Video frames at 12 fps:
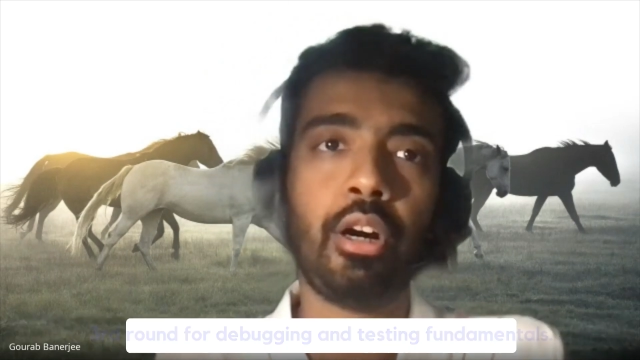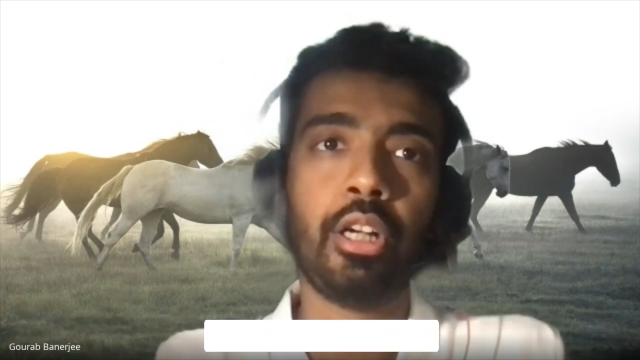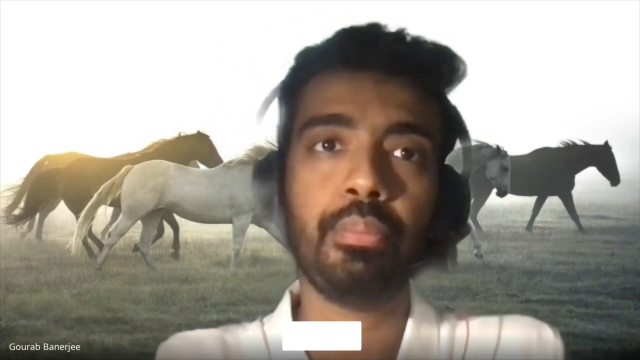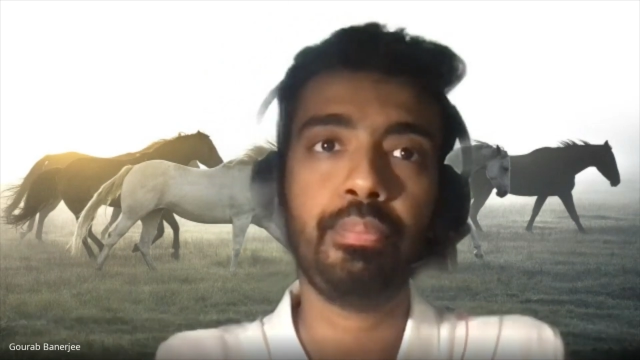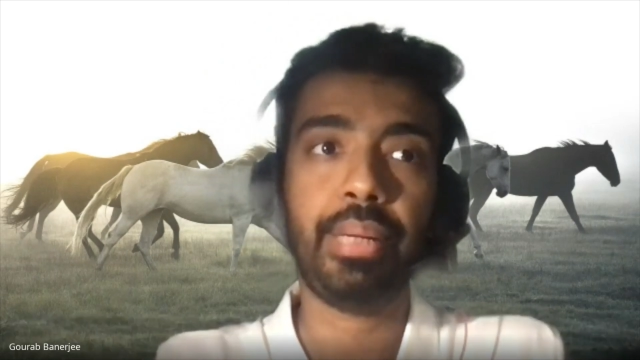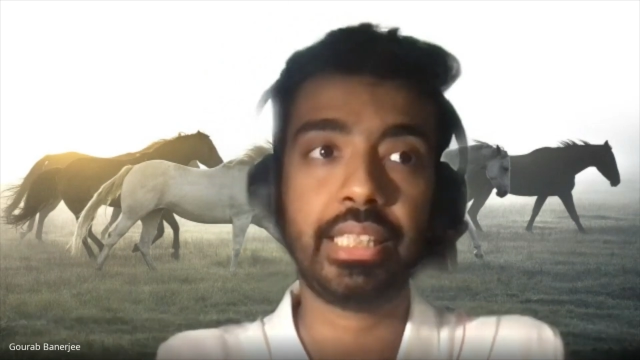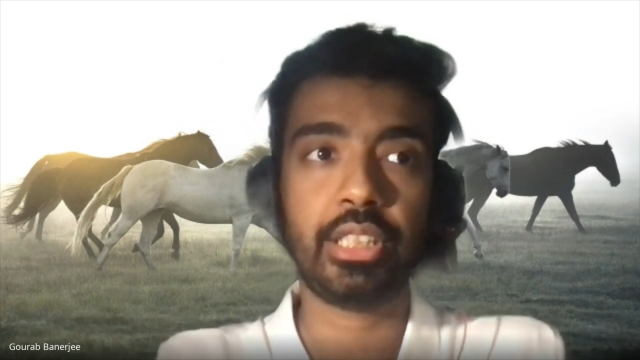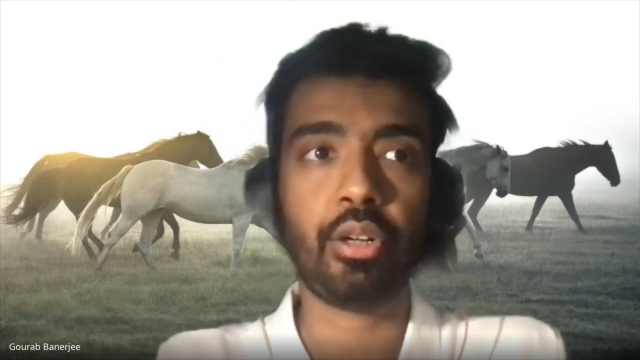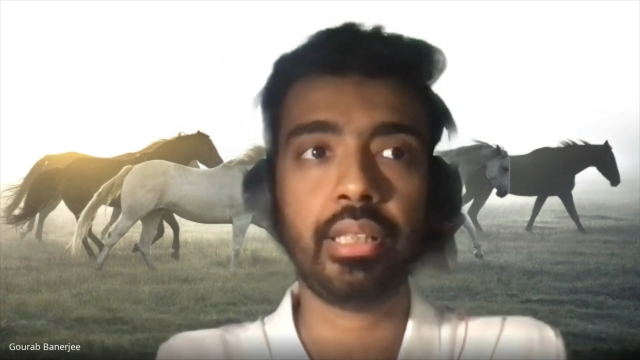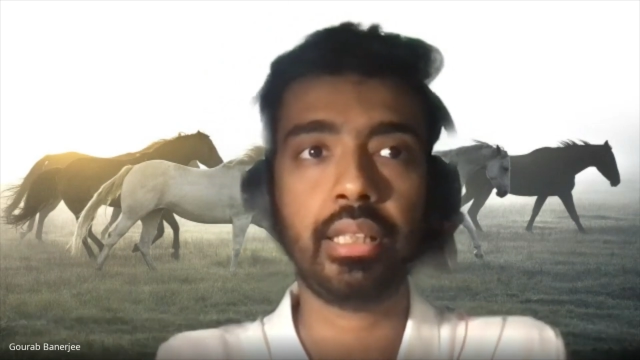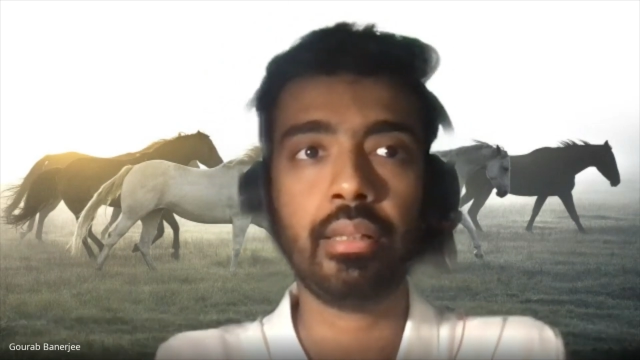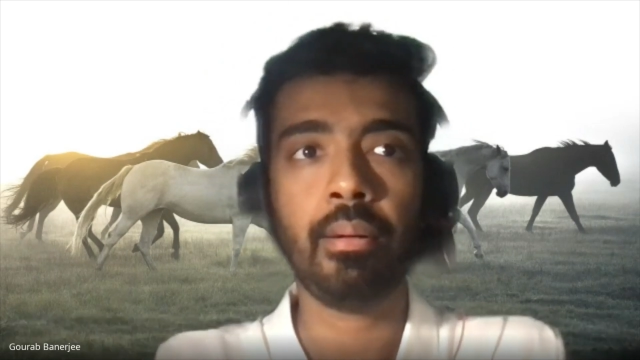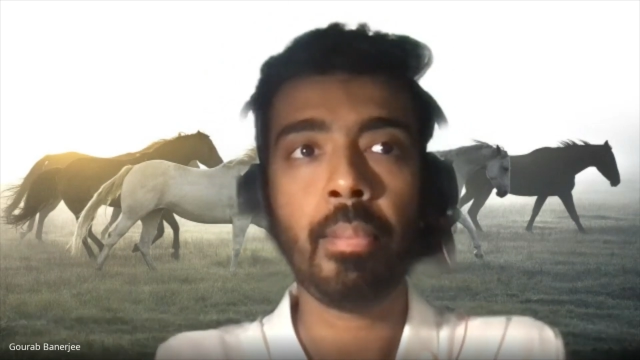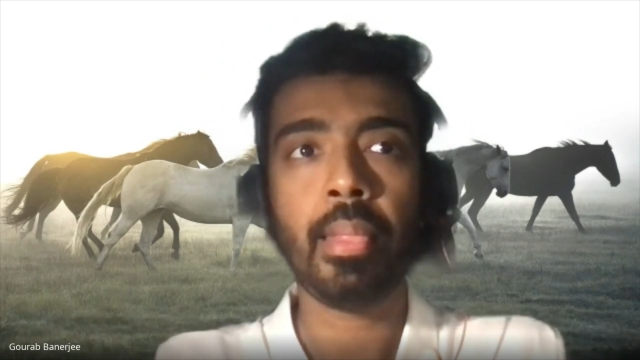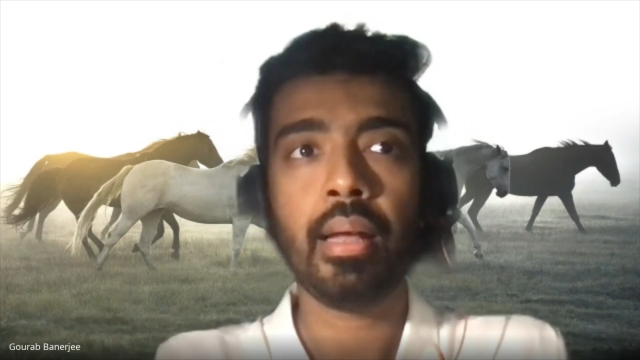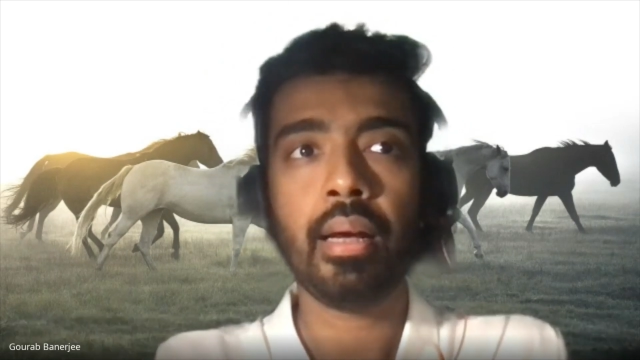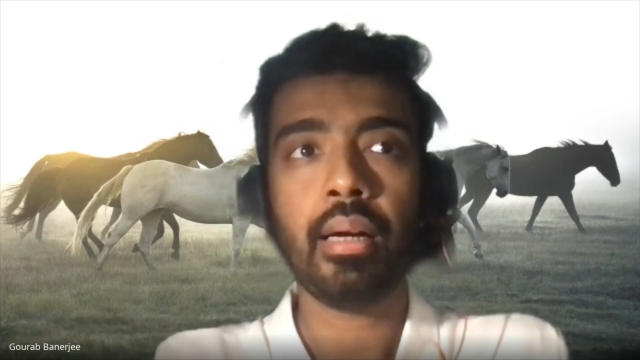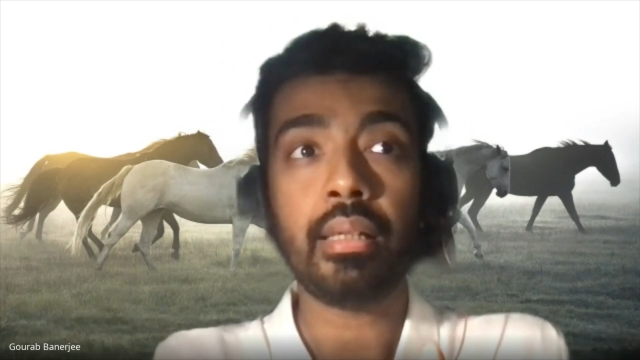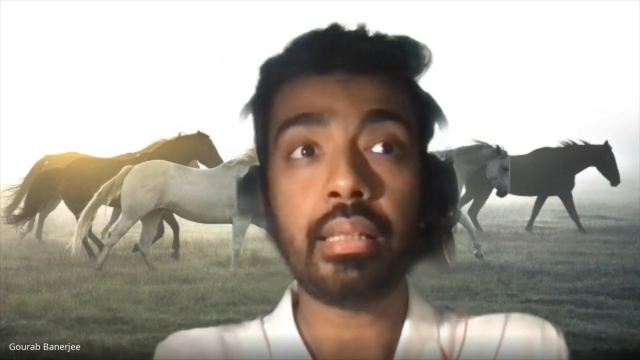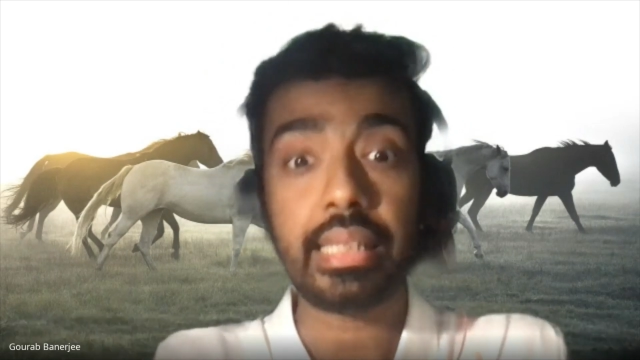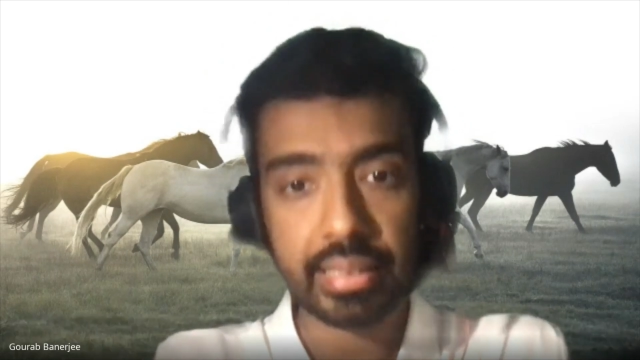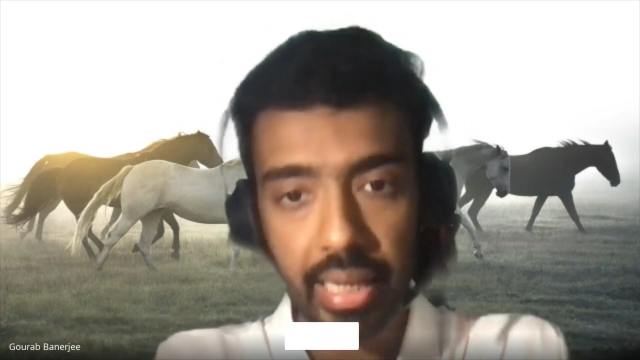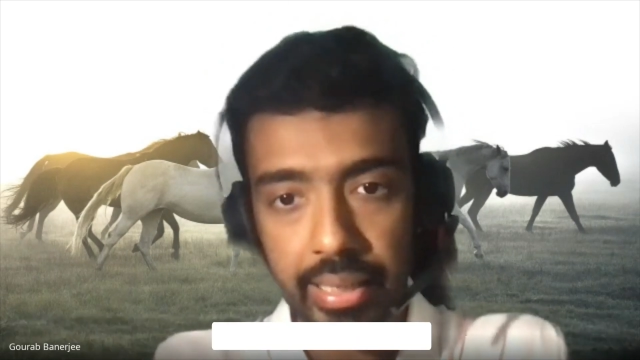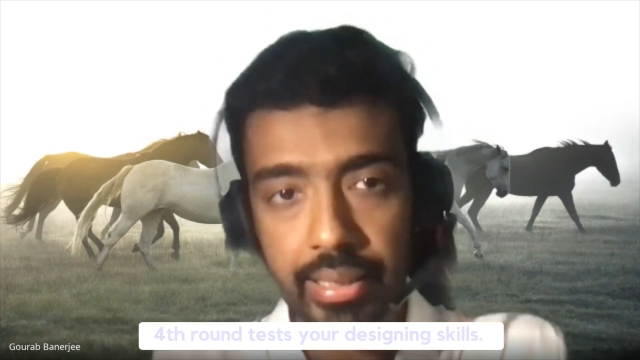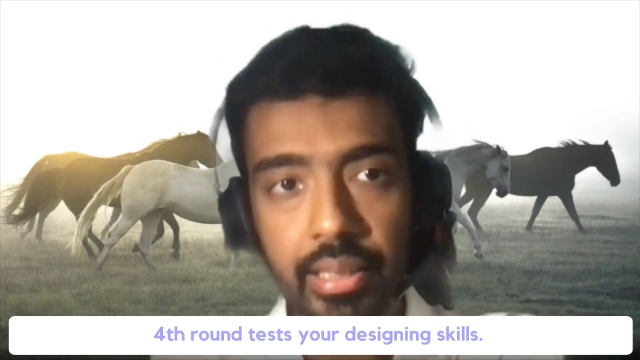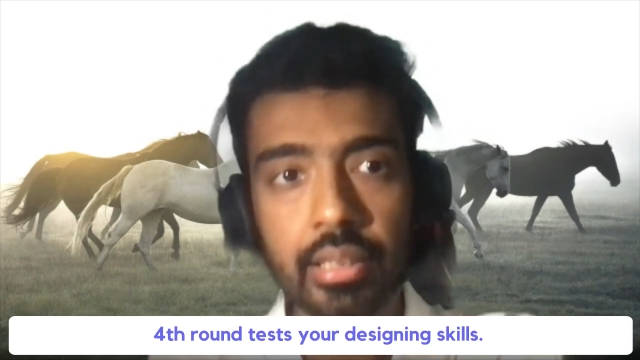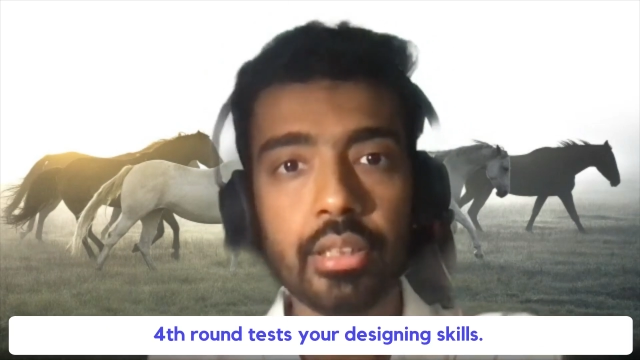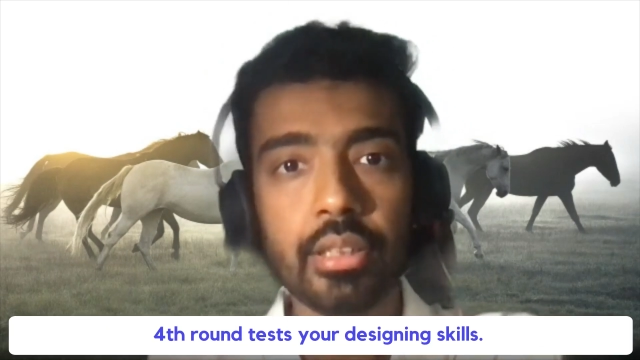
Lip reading: on based on the designing.